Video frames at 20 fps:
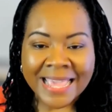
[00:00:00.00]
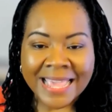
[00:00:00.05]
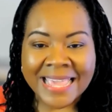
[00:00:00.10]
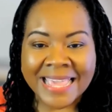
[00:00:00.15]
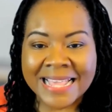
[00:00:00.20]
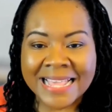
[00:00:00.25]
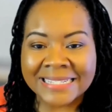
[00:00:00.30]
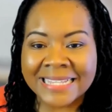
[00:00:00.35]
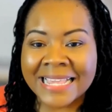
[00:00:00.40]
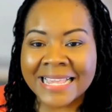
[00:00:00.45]

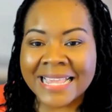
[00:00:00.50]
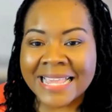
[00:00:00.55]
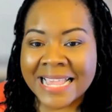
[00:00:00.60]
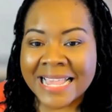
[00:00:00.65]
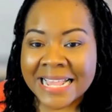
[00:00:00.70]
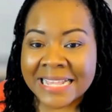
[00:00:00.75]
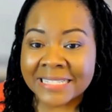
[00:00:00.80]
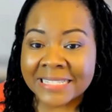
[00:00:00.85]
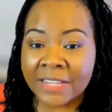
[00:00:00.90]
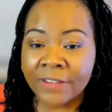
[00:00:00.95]
Is it
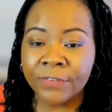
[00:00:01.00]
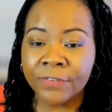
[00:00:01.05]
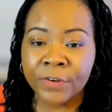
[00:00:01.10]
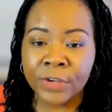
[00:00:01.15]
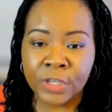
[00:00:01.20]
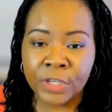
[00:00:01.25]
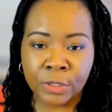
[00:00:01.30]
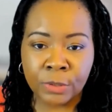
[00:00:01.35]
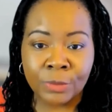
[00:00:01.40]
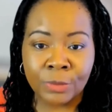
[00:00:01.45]
easy for
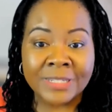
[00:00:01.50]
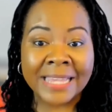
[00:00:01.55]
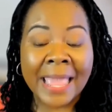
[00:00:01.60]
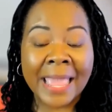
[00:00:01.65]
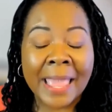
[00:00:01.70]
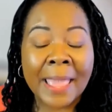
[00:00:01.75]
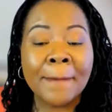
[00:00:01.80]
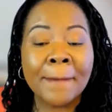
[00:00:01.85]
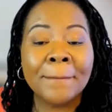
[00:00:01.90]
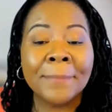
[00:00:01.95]
you to
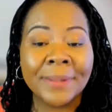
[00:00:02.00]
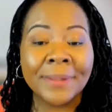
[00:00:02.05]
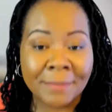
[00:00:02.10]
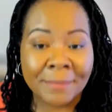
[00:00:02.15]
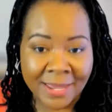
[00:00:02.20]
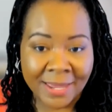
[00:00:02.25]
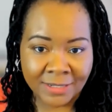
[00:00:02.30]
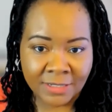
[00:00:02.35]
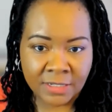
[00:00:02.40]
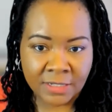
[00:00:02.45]

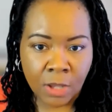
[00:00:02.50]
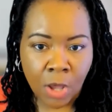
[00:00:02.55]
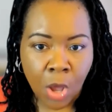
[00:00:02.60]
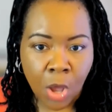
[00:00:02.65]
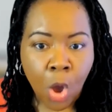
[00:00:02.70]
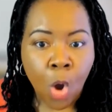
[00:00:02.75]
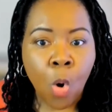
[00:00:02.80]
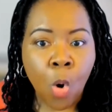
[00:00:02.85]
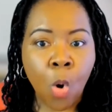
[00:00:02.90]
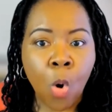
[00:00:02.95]
implement
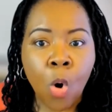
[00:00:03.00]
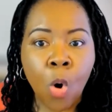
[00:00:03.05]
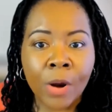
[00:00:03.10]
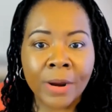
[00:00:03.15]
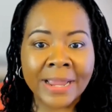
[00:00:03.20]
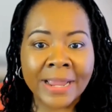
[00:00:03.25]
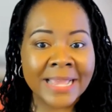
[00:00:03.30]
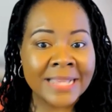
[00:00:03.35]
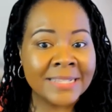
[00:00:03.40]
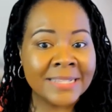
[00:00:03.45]

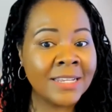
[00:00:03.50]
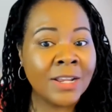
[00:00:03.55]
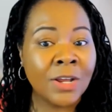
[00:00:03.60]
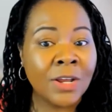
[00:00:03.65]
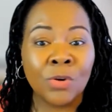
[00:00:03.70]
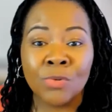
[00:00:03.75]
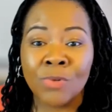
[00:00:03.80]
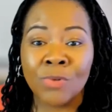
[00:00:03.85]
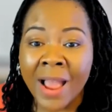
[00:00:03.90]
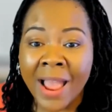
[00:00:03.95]
or is it a
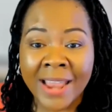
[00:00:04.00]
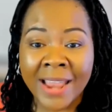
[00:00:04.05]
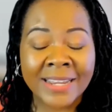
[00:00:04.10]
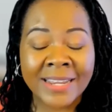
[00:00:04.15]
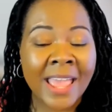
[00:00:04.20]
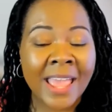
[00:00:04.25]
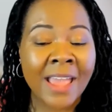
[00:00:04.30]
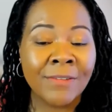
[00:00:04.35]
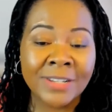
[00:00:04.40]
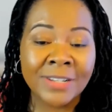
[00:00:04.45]
grind
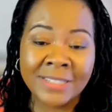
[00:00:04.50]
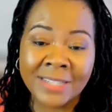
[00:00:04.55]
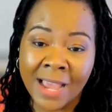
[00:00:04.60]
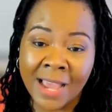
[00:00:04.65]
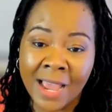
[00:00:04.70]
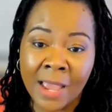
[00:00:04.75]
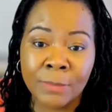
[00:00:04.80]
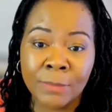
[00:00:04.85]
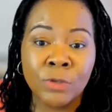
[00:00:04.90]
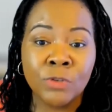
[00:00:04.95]
every
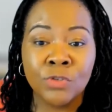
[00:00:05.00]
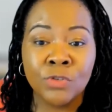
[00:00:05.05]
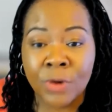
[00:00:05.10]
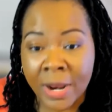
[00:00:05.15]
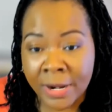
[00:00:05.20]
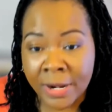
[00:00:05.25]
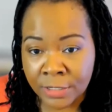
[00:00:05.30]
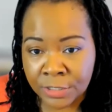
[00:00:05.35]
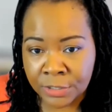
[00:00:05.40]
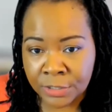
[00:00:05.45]
time you
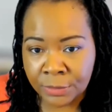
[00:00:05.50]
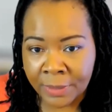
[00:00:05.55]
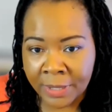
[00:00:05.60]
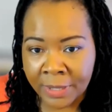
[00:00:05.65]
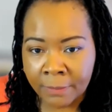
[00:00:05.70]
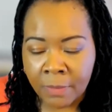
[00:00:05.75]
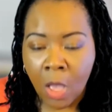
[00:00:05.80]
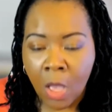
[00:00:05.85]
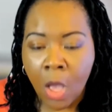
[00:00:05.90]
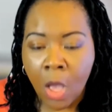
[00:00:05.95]
try to do
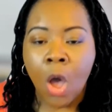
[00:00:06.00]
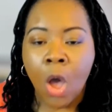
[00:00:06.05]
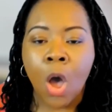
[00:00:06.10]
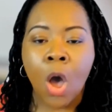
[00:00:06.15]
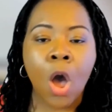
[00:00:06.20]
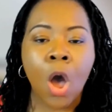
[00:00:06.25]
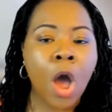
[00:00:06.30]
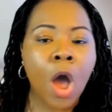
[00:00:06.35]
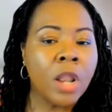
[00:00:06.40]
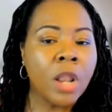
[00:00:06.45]
it?
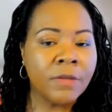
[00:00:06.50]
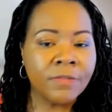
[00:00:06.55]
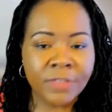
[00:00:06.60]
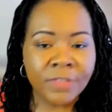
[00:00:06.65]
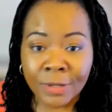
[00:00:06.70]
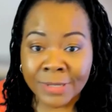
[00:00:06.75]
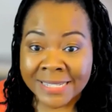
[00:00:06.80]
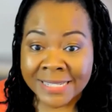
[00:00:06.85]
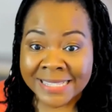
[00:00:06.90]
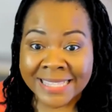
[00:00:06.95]
All of
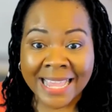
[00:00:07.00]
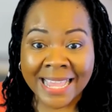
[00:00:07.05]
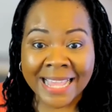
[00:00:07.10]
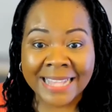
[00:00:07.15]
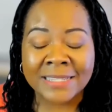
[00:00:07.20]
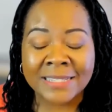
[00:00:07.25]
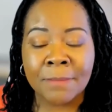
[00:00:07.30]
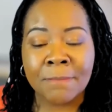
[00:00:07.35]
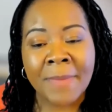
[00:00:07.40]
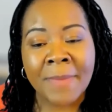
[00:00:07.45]
those
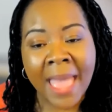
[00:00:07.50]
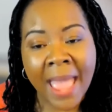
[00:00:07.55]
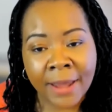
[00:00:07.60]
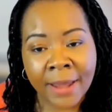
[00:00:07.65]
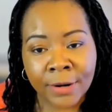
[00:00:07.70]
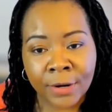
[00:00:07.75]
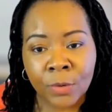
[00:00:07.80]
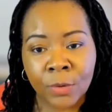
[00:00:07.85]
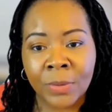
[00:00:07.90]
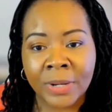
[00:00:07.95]
things
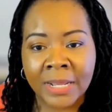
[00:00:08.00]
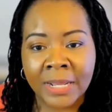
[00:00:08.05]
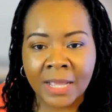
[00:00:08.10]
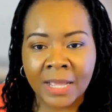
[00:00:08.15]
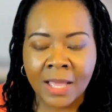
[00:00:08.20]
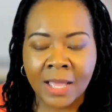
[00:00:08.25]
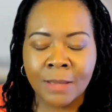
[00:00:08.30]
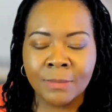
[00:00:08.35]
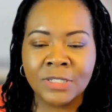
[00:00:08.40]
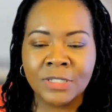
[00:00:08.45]
matter when it
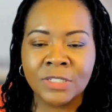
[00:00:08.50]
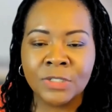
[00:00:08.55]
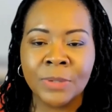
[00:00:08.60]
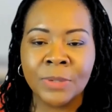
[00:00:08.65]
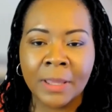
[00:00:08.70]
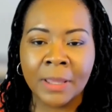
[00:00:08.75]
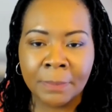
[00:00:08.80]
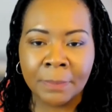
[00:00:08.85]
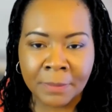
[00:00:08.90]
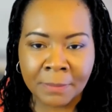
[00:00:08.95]
comes to
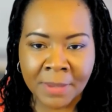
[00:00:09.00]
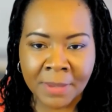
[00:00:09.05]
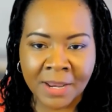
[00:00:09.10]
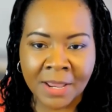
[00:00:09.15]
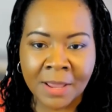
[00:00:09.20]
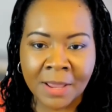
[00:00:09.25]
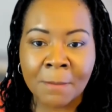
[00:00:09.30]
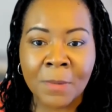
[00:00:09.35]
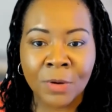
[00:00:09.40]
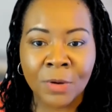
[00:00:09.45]

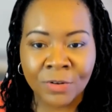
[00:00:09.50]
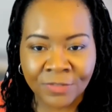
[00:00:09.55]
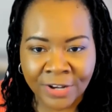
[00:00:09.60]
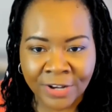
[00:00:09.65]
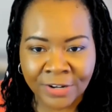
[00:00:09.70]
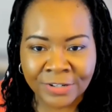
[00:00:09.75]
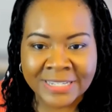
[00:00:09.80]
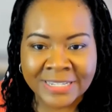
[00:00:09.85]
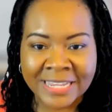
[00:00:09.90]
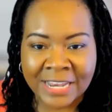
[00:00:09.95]
implementing
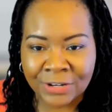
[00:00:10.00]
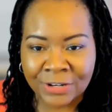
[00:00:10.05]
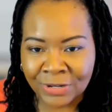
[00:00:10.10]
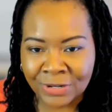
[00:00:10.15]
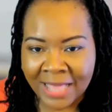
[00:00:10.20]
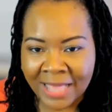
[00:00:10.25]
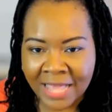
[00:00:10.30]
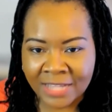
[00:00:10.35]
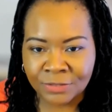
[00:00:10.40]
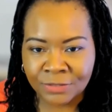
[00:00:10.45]
motivators in your
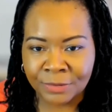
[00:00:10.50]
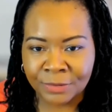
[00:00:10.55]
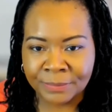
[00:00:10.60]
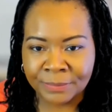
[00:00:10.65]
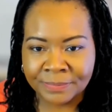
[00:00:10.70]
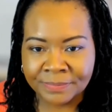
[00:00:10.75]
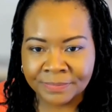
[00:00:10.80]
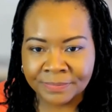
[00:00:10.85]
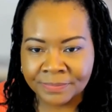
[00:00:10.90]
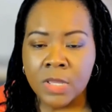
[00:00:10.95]
classroom.
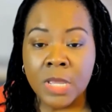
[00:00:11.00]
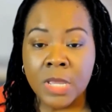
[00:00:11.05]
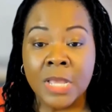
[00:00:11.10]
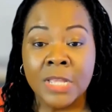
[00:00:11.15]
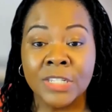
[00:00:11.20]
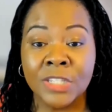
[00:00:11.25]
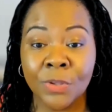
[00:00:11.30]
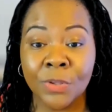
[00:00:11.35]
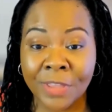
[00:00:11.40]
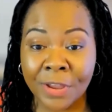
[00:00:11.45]

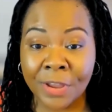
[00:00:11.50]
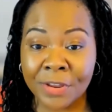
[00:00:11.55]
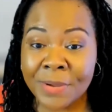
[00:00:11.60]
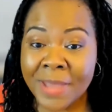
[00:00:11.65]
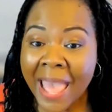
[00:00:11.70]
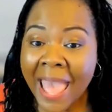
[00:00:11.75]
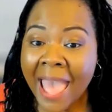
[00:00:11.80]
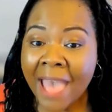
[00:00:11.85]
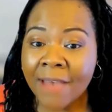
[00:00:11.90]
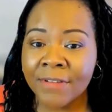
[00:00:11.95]
So there you
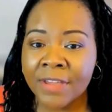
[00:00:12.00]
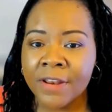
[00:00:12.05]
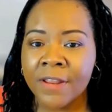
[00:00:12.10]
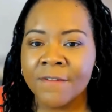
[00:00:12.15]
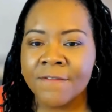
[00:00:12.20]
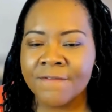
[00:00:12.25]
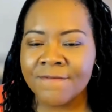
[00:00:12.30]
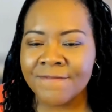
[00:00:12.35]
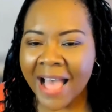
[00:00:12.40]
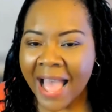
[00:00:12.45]
have it,
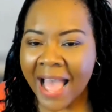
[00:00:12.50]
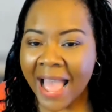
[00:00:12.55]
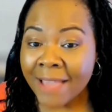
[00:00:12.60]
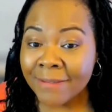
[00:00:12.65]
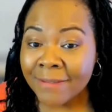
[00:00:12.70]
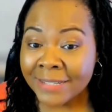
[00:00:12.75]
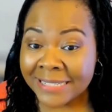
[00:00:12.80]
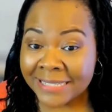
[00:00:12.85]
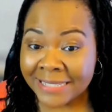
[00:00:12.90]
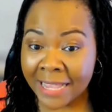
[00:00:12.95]
five
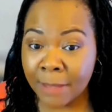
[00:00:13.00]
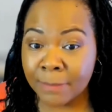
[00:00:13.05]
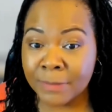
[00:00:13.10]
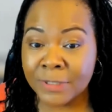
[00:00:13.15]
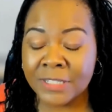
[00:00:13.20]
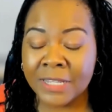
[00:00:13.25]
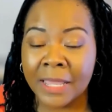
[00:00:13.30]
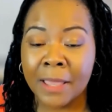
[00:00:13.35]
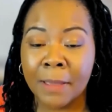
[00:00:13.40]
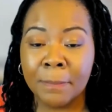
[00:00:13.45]
steps
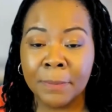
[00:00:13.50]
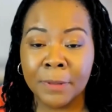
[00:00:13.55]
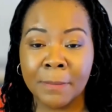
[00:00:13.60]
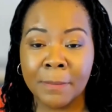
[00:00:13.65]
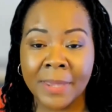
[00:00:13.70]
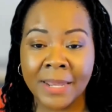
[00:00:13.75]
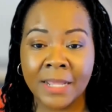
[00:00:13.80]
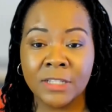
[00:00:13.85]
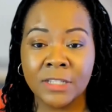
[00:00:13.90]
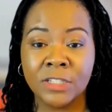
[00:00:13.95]
to
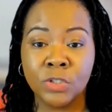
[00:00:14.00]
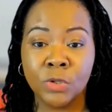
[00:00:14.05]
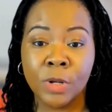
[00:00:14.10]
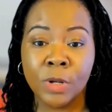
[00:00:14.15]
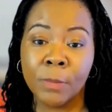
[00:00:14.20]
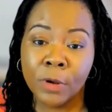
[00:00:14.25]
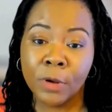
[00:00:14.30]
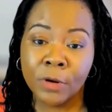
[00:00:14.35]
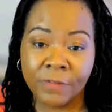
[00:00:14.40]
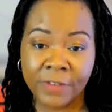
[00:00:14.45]
implementing student
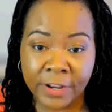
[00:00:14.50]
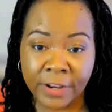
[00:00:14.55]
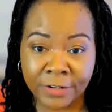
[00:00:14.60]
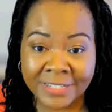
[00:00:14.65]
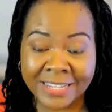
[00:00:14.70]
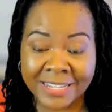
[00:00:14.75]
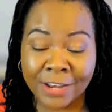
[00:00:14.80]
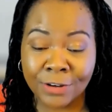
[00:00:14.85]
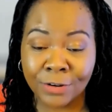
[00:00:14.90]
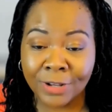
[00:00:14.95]
motivators
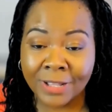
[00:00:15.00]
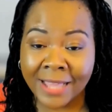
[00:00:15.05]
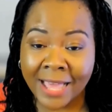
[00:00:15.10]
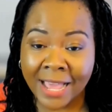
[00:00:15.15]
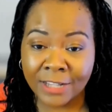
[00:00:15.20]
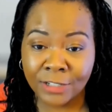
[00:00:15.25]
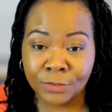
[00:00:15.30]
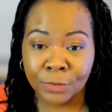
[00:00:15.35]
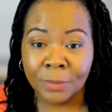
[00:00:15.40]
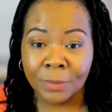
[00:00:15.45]
in your
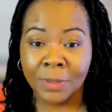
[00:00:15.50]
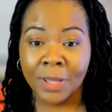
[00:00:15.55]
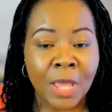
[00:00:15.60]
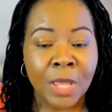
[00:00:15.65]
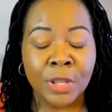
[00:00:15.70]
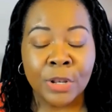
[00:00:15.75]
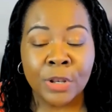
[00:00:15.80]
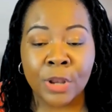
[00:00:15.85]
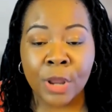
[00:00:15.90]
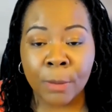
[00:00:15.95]
classroom.
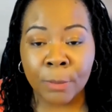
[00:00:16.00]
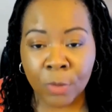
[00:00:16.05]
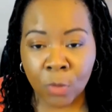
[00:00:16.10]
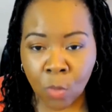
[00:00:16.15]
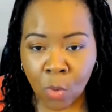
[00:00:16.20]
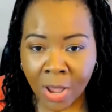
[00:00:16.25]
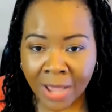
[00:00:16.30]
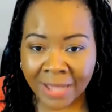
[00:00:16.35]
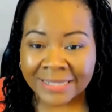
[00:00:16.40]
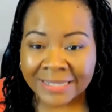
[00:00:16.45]
Number
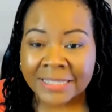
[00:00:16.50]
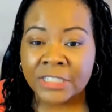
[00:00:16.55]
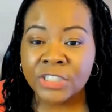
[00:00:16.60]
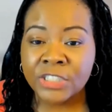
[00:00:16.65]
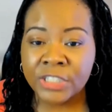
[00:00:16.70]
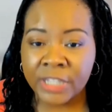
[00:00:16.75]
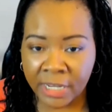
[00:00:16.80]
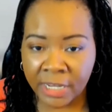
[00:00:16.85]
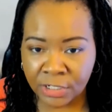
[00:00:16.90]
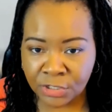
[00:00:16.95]
one,
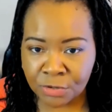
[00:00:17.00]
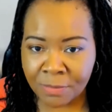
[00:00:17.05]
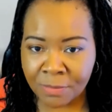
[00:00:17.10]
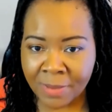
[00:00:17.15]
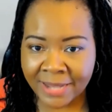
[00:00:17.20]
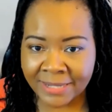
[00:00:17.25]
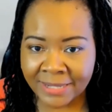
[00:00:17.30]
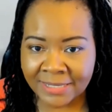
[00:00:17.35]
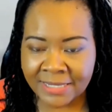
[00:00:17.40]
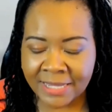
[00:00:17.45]
change your
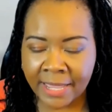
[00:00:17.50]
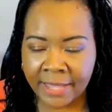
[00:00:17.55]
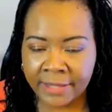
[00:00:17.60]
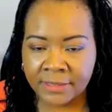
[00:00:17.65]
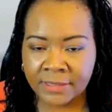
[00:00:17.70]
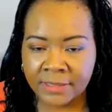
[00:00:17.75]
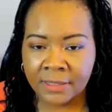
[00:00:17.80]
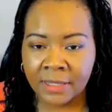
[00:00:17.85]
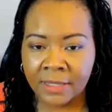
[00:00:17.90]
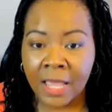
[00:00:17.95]

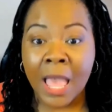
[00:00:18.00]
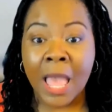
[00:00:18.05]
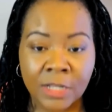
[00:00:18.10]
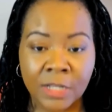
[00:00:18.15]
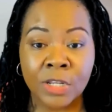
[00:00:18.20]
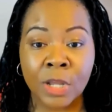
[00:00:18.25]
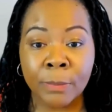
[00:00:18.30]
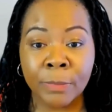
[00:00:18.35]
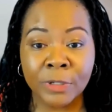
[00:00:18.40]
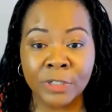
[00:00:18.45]
mindset.
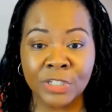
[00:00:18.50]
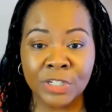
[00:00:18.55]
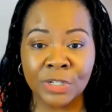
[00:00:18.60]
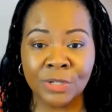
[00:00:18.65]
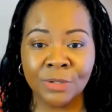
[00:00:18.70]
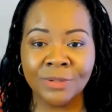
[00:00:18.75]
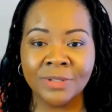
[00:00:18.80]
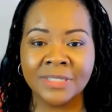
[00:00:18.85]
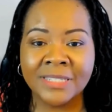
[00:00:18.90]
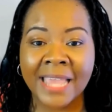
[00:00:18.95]
Number
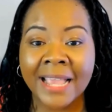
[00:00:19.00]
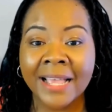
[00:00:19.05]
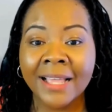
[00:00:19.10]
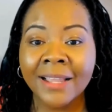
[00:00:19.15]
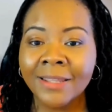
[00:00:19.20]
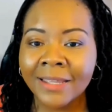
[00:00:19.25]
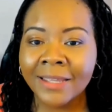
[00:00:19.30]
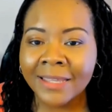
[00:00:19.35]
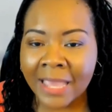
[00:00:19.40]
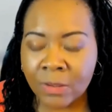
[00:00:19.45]
two, take a
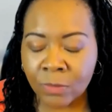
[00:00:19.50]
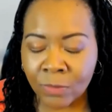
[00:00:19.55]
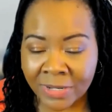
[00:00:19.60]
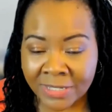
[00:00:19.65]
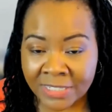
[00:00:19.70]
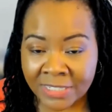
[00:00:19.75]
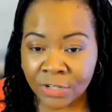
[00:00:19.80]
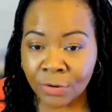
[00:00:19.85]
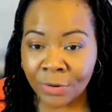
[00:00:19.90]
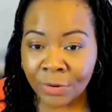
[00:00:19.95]
look at
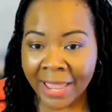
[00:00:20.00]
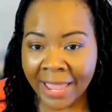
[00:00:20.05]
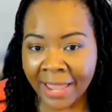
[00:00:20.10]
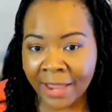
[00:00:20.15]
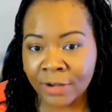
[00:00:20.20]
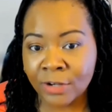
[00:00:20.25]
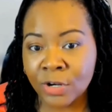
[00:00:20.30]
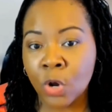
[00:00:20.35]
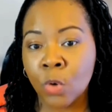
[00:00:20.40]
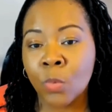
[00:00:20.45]
what's in your
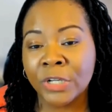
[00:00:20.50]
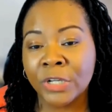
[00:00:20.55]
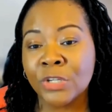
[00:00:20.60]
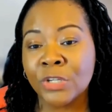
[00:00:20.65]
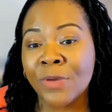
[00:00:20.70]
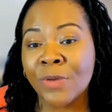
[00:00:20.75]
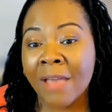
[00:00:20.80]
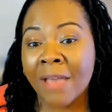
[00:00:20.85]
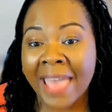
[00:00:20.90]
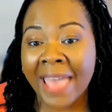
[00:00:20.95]
hand or what
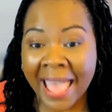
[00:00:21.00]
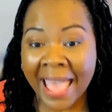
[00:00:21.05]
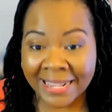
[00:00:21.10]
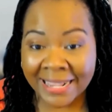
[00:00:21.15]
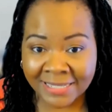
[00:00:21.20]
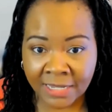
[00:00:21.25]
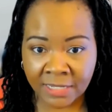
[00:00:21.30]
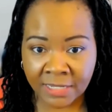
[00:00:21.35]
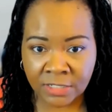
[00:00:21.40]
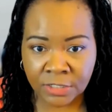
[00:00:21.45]
you have
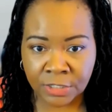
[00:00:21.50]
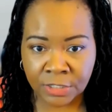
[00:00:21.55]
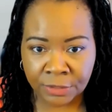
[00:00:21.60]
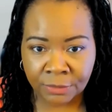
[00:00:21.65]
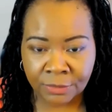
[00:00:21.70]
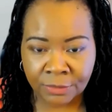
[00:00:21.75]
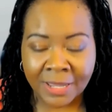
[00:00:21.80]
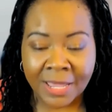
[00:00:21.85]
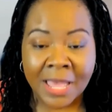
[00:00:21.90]
access to.